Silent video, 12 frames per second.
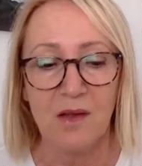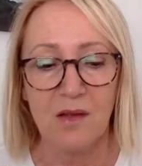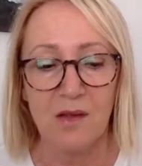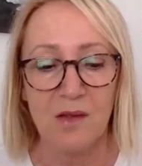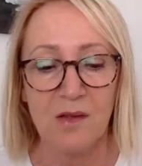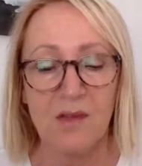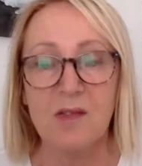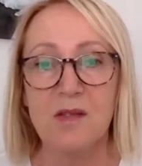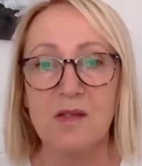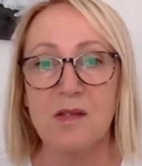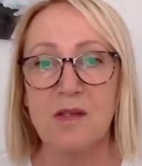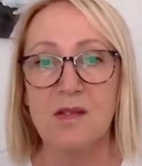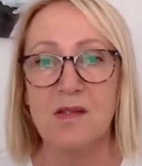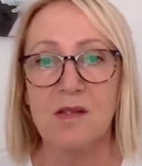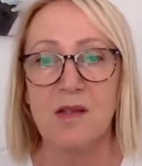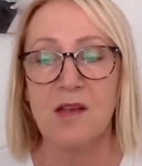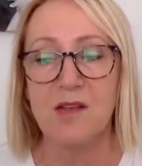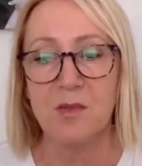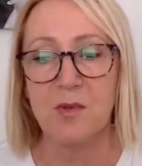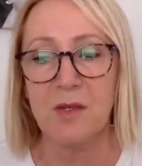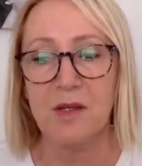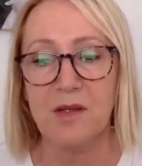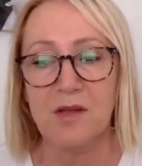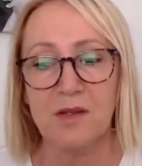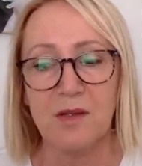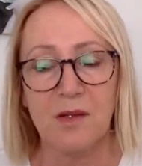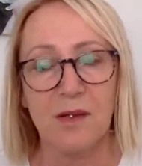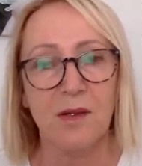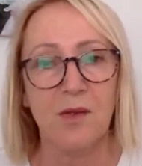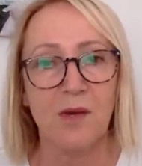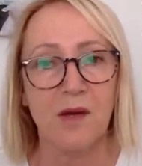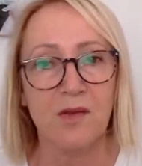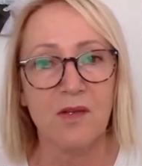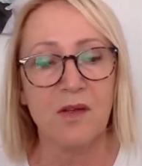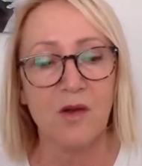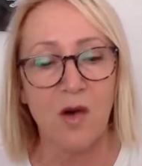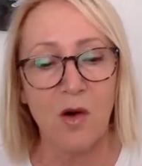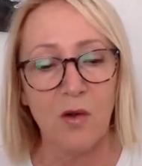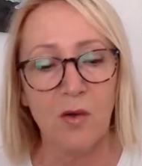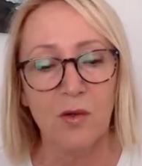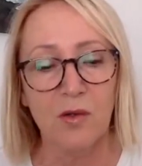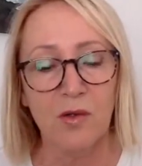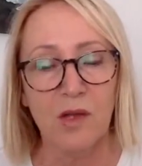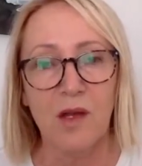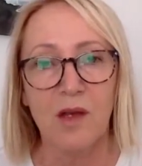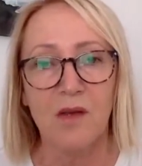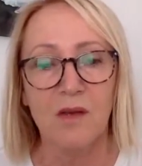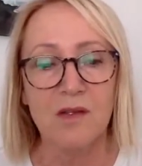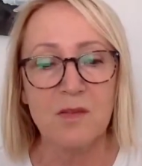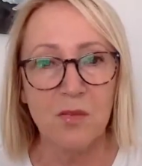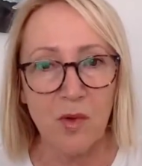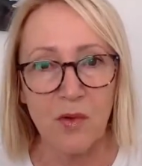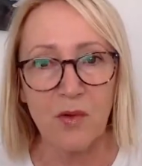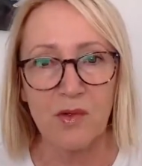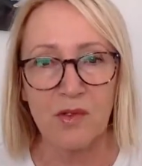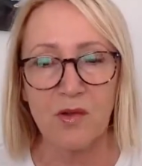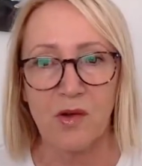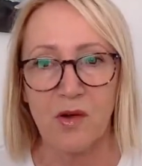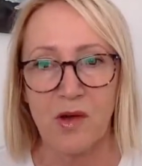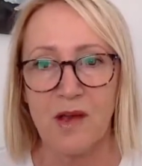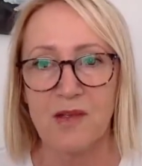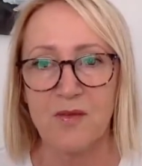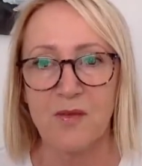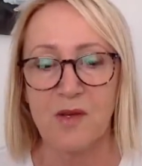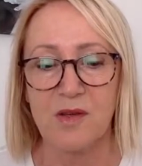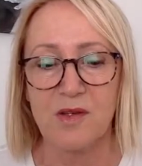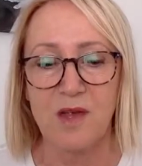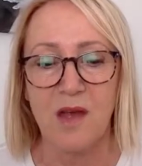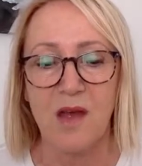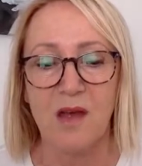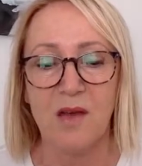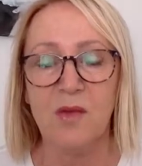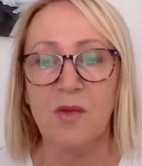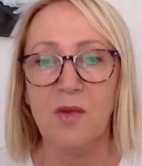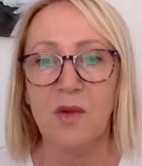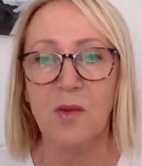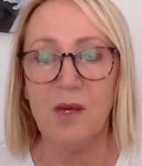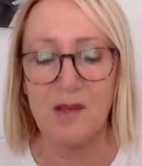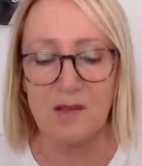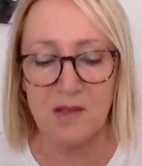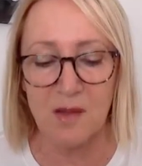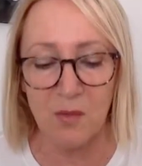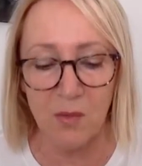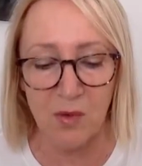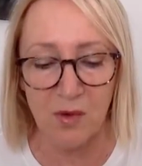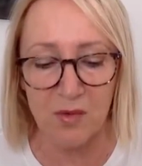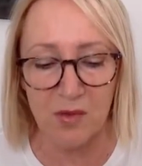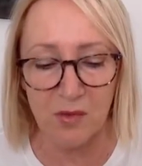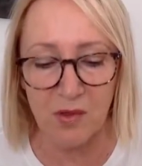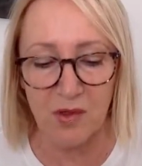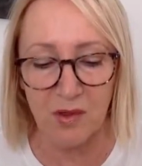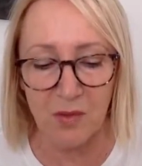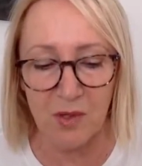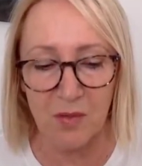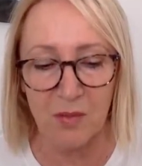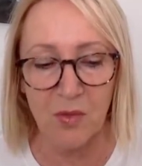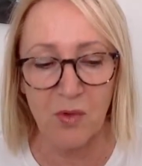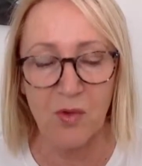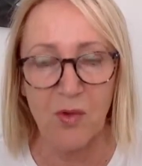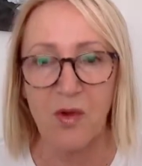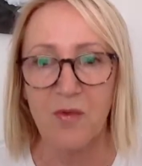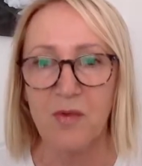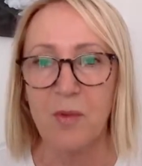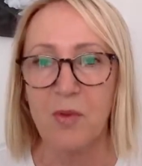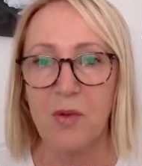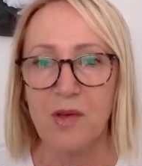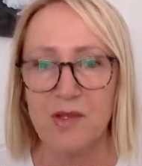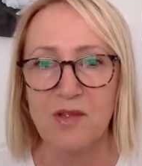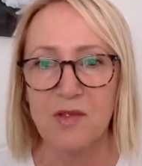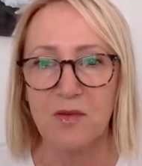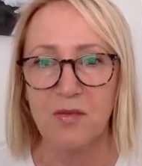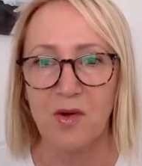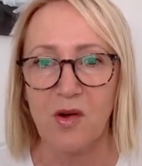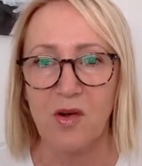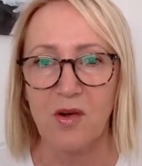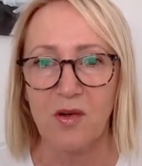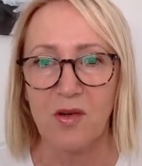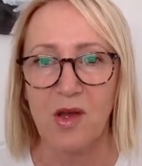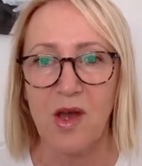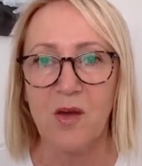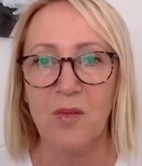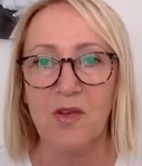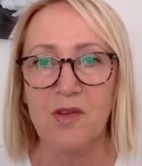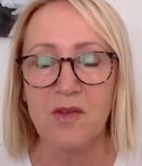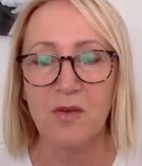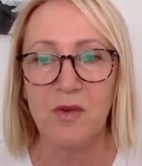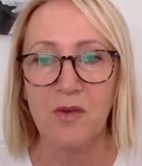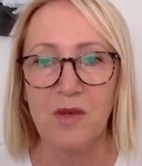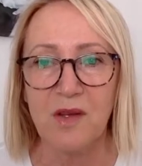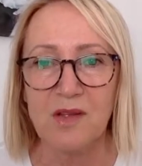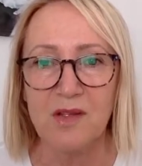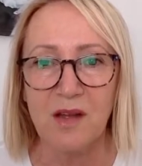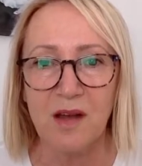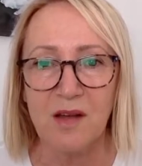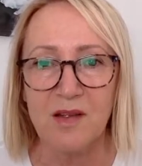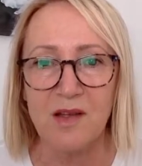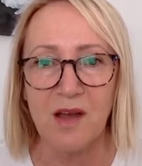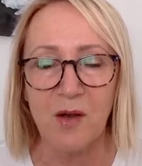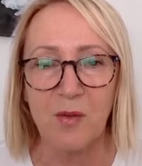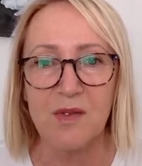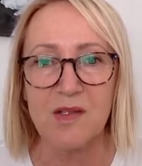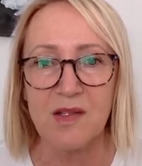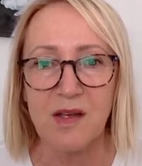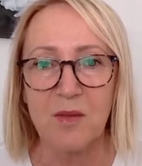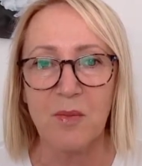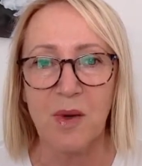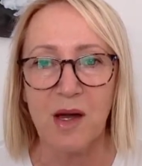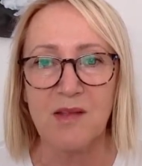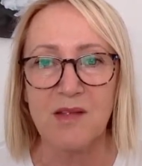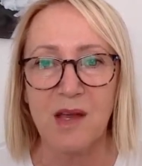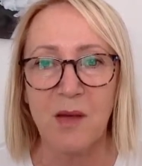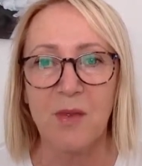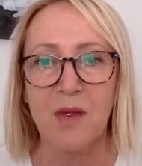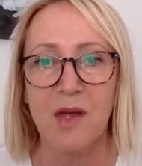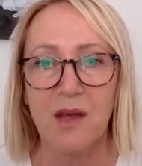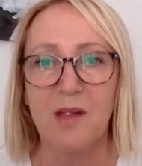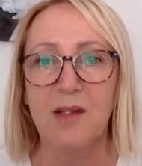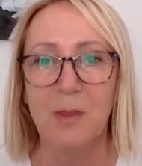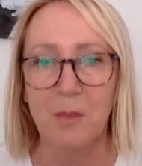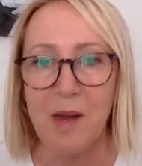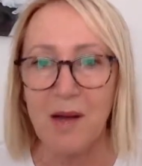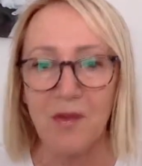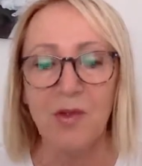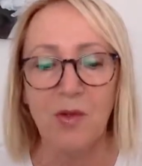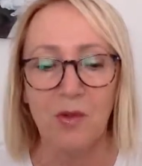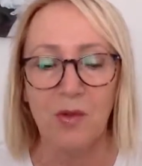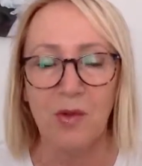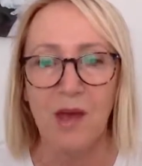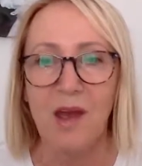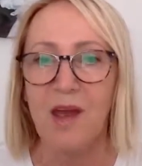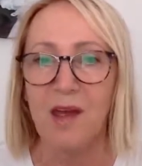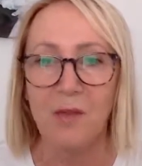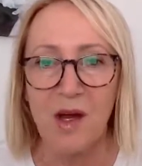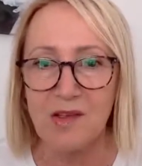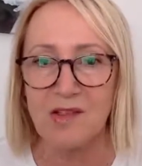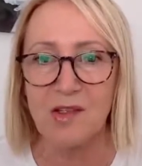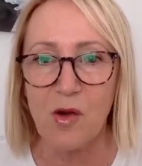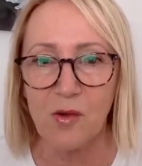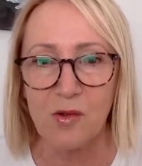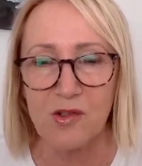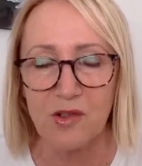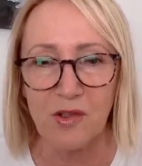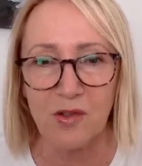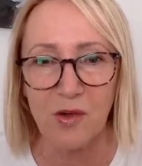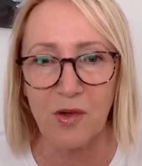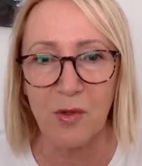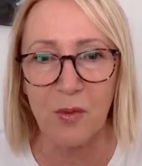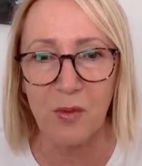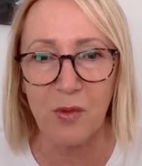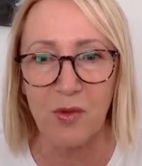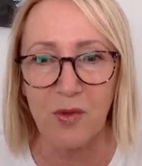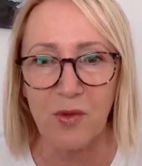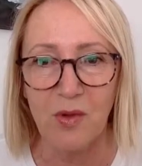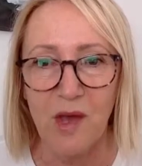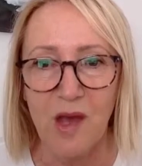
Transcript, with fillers: That in this season, as we begin to clear out the old, there's more that God has for us. And the, when I say more, I'm talking about more of the presence of God. Because the very next line is, I will set my tabernacle among you, and my soul shall not abhor you.